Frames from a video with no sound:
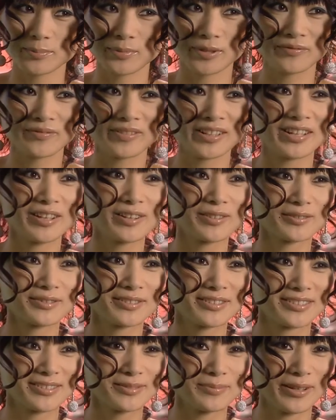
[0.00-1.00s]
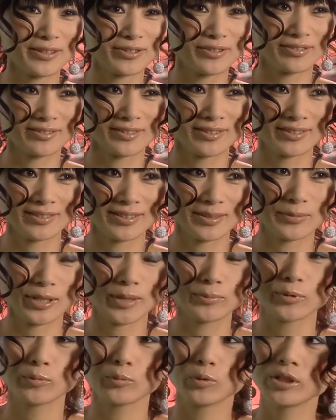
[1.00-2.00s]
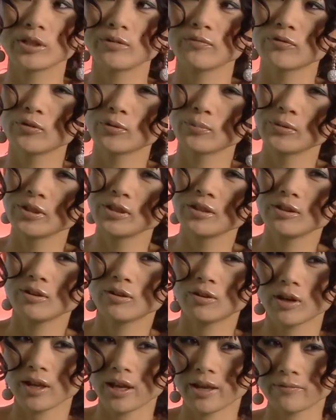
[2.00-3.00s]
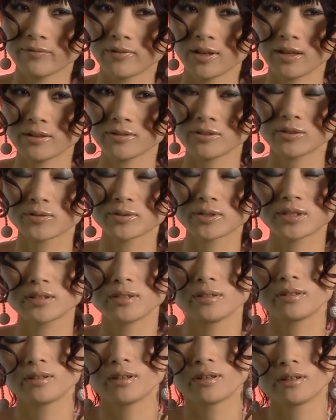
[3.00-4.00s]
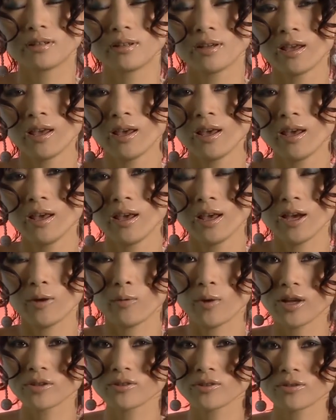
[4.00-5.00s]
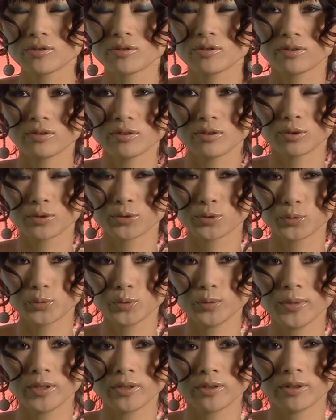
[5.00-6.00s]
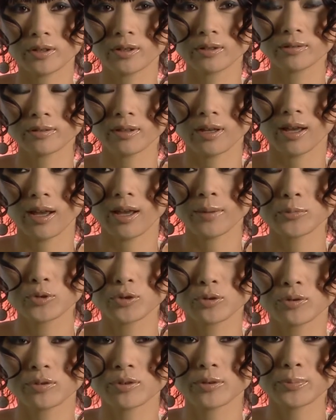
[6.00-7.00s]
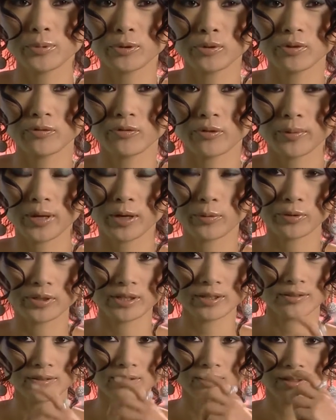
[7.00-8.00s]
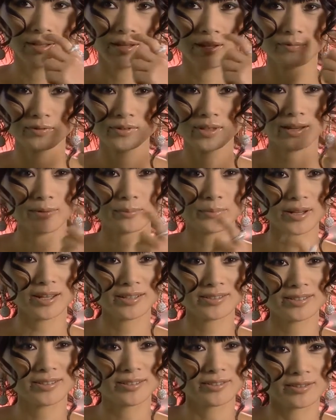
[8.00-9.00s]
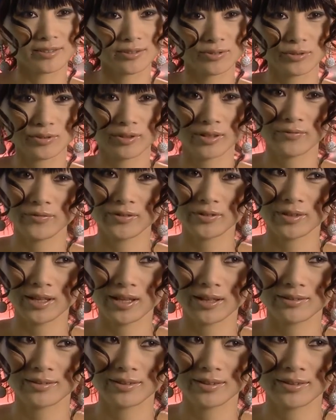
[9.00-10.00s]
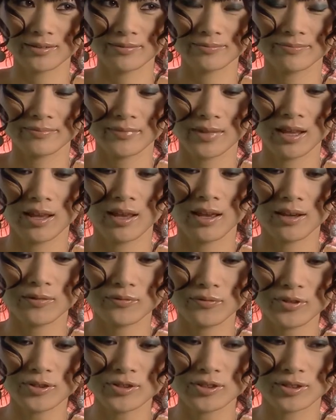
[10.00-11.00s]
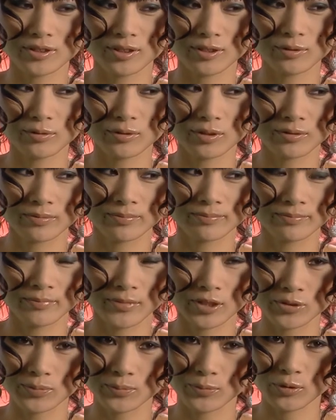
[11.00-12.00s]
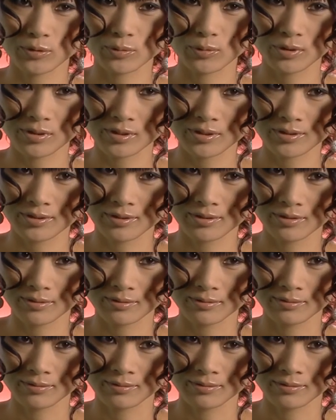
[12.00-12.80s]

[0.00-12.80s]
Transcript: Beverly Hills especially, sometimes I'm waiting for a meeting or have lunch or sitting there, I watching those women, I'm sure they're beautiful, but when they done plastic surgery, I feel like they, unfortunately, look much more worse